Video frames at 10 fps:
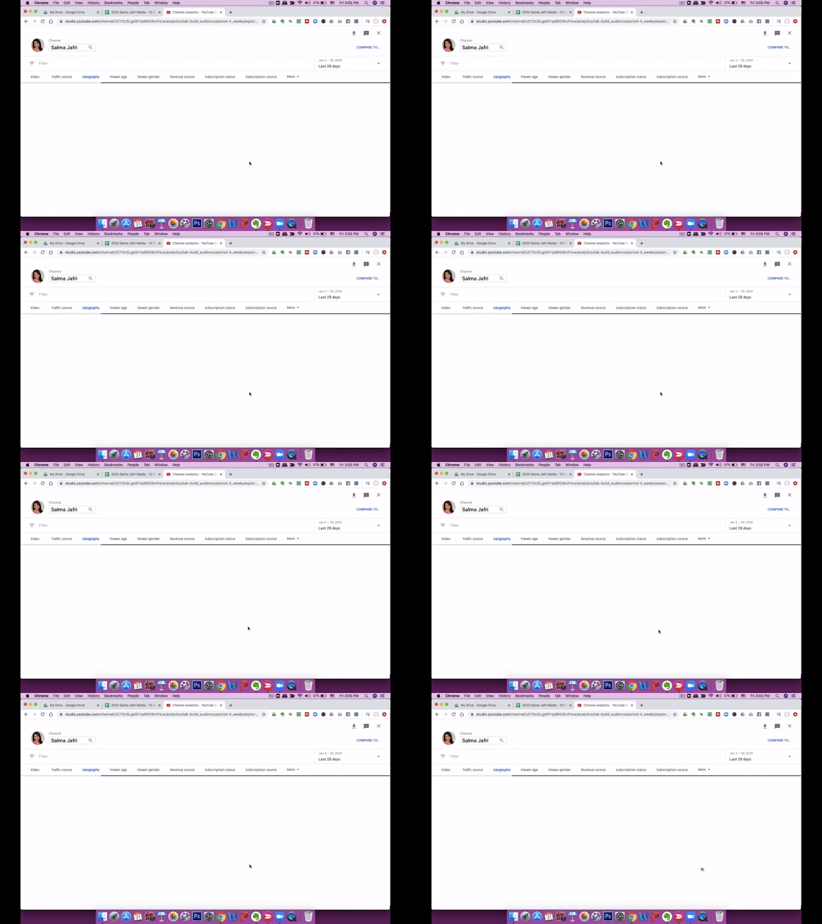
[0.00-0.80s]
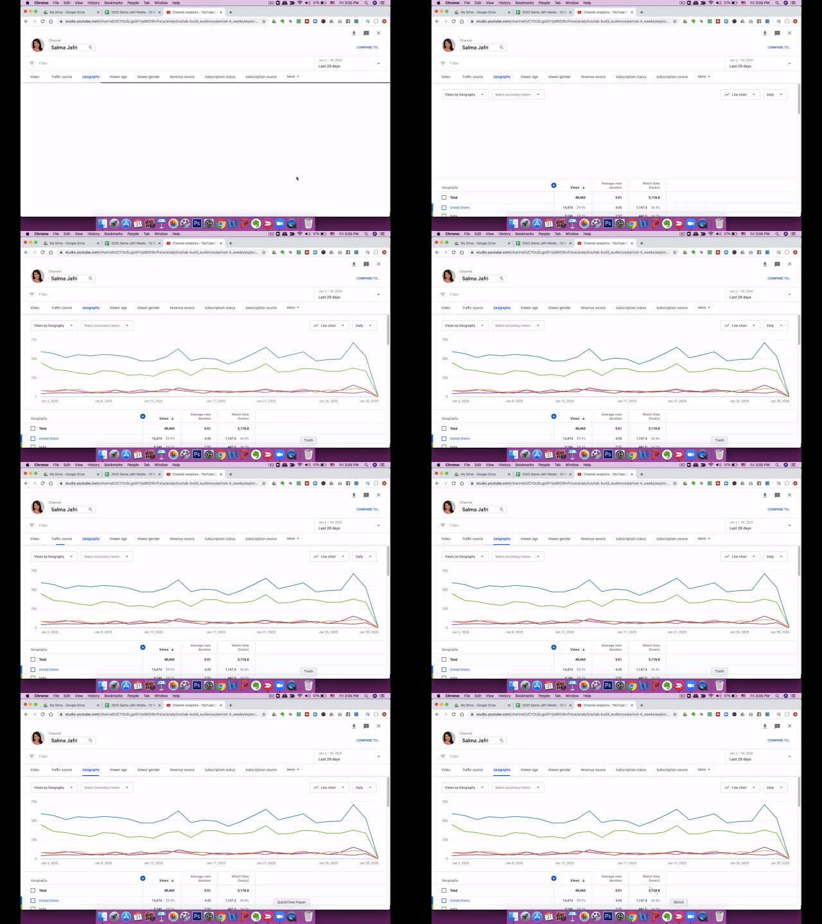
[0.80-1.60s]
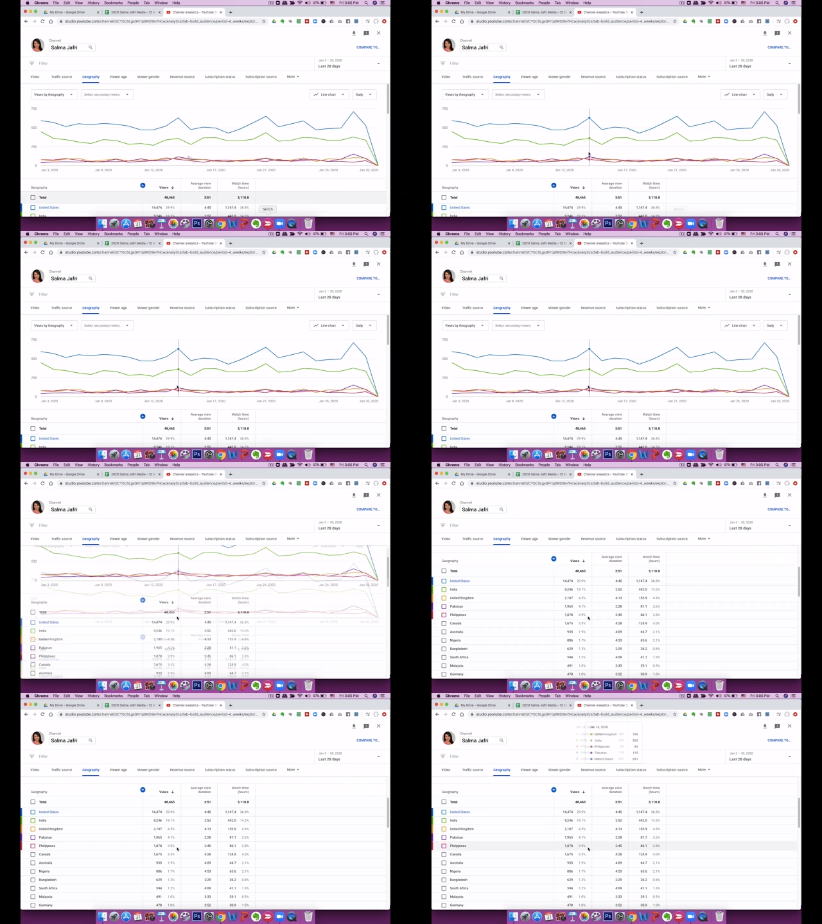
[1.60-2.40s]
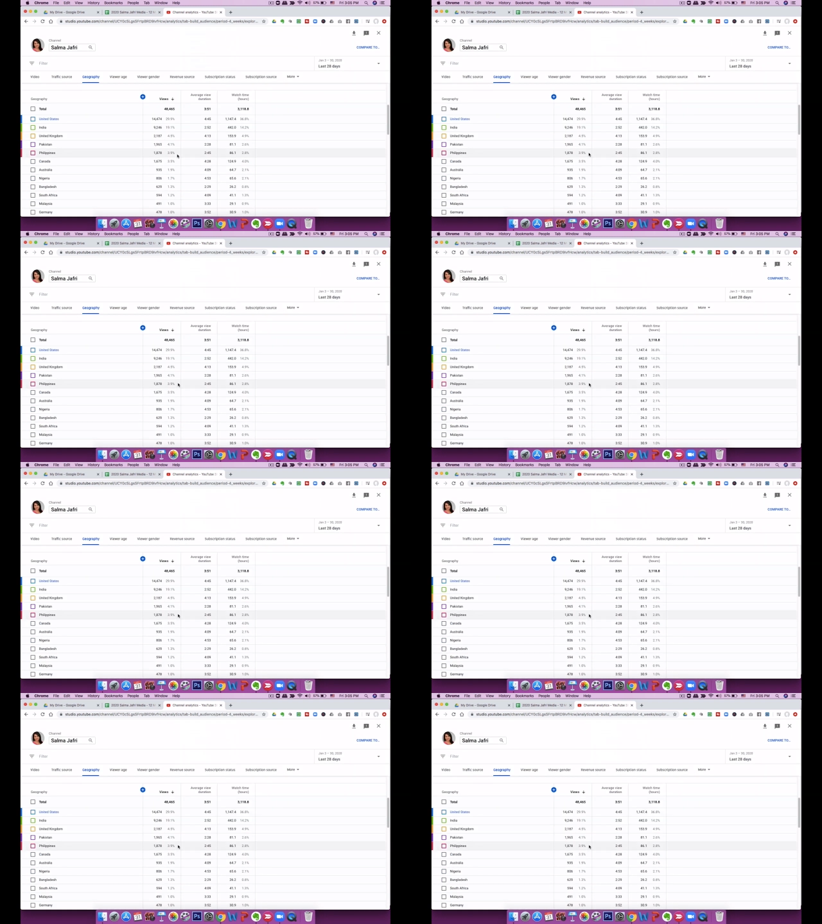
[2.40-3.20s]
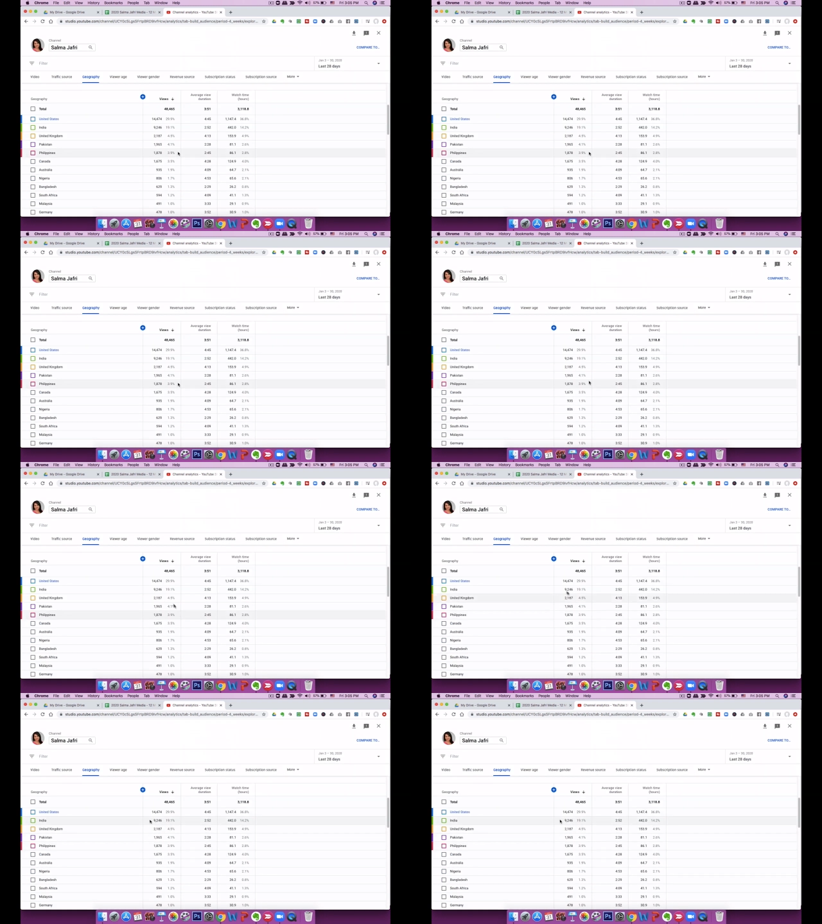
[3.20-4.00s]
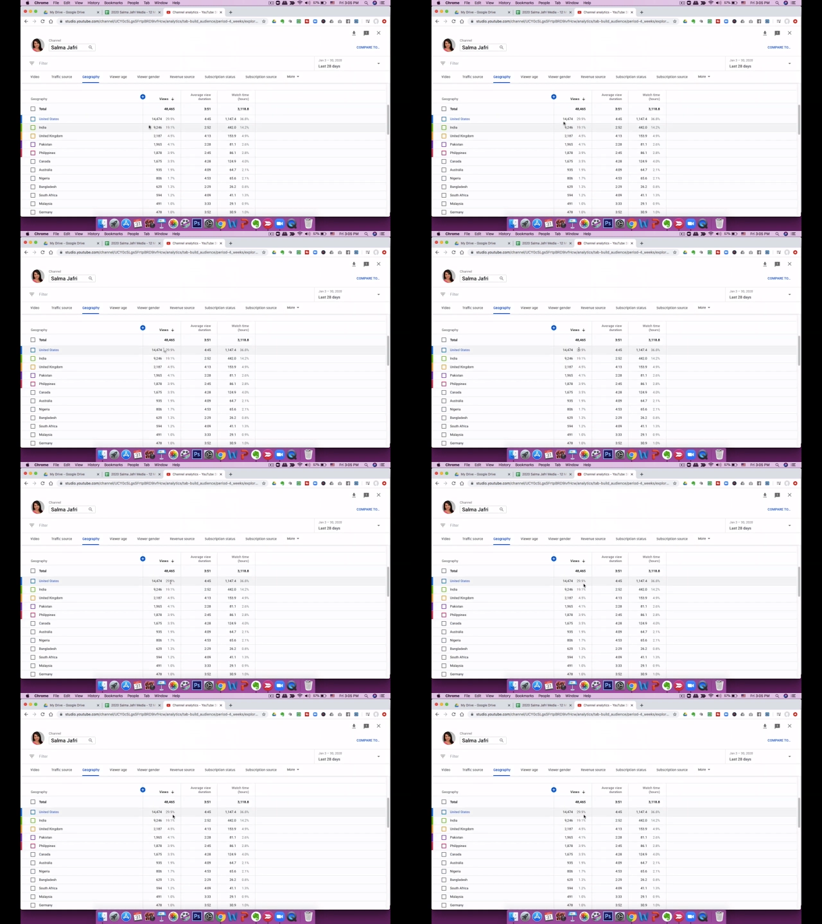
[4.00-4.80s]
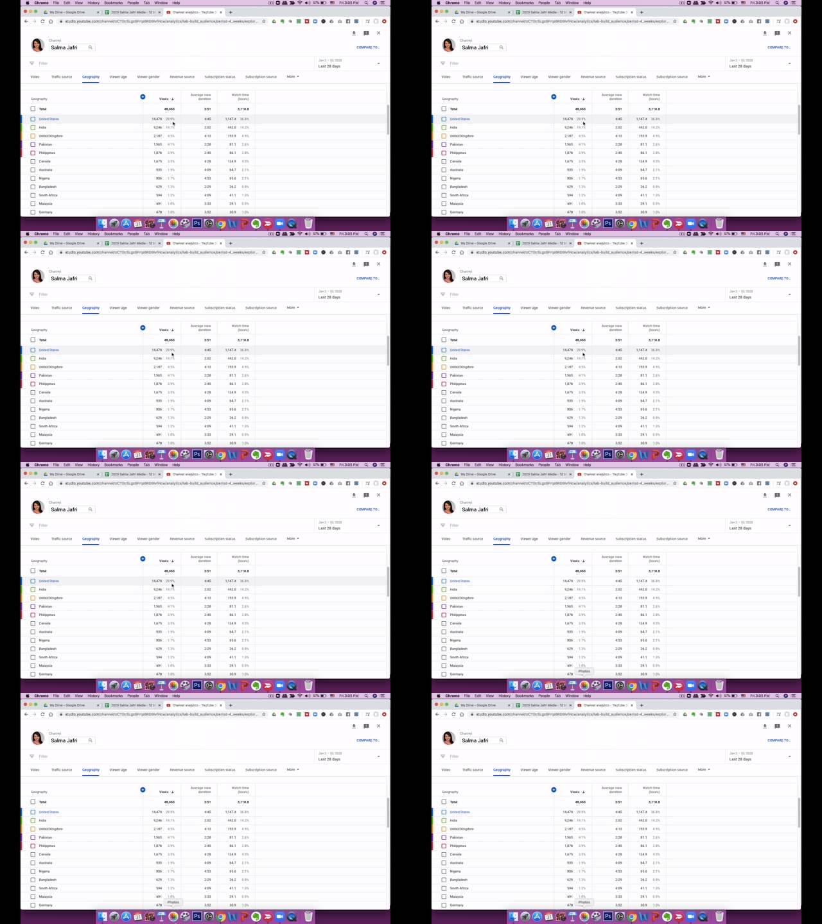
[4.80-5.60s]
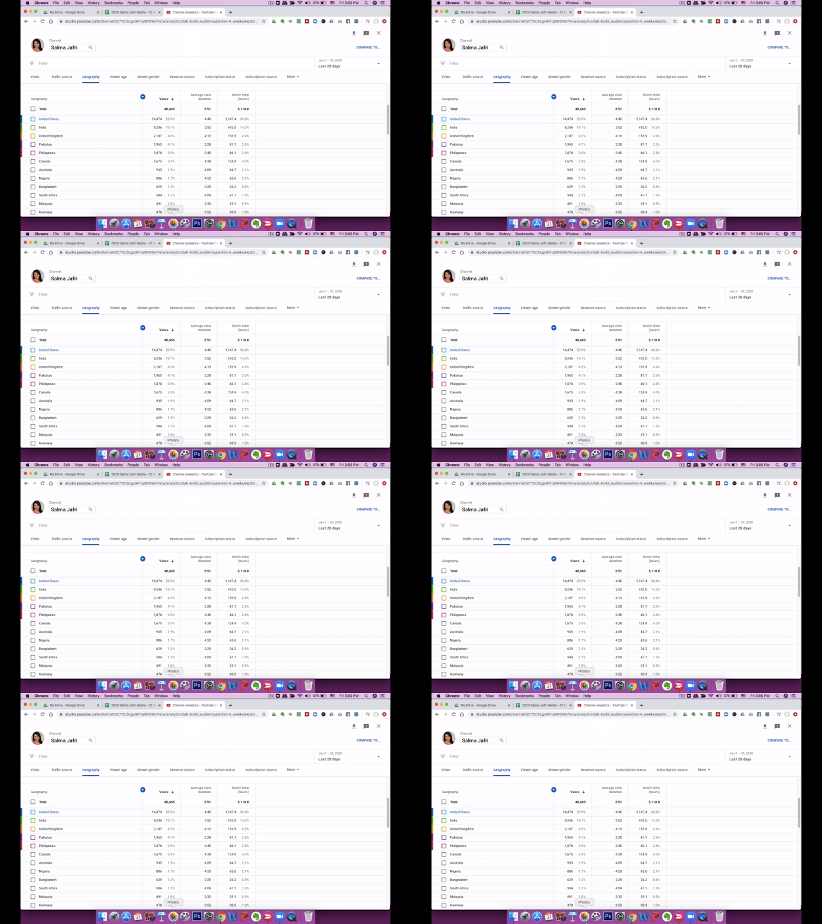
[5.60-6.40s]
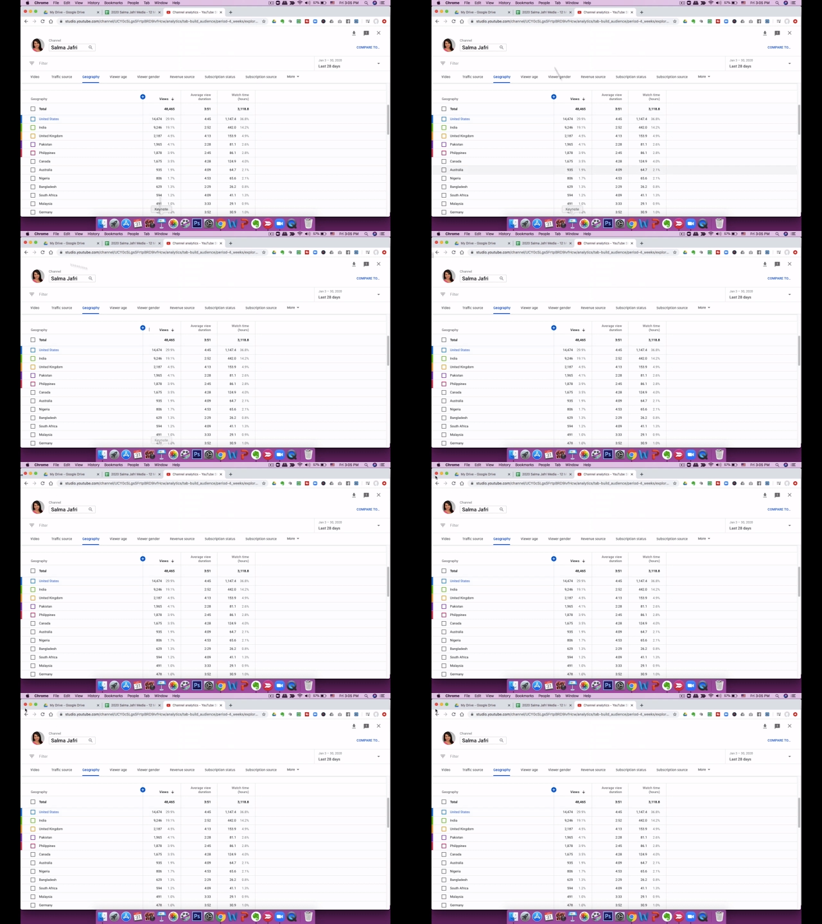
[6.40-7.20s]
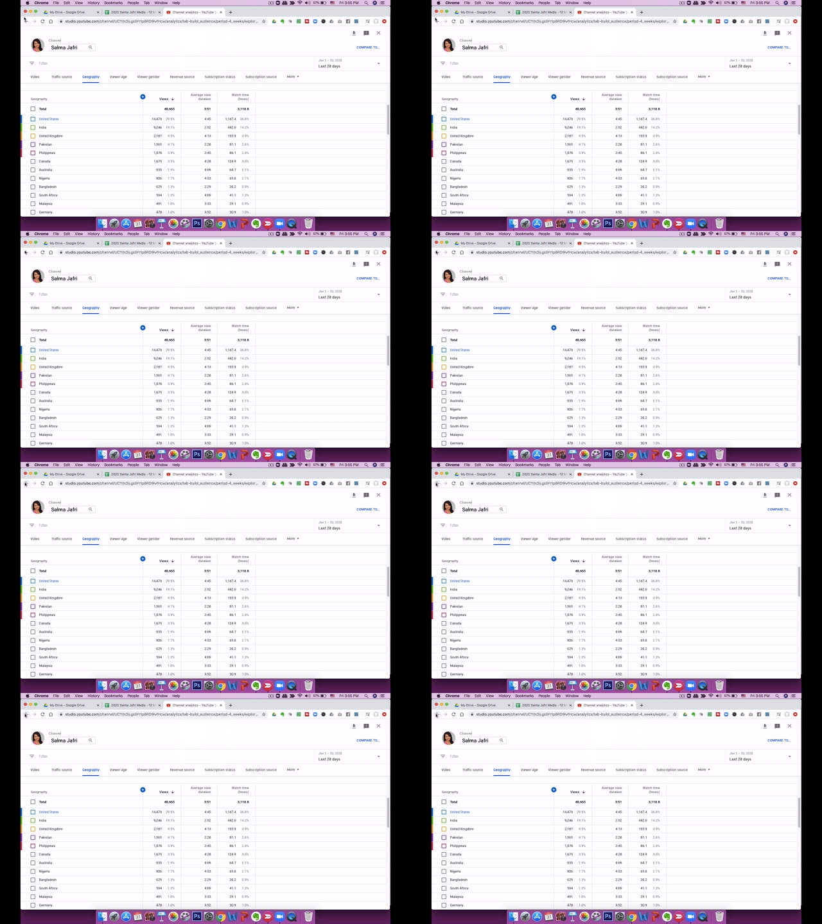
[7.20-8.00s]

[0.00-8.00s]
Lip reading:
No face is visible, so there are no lips to read.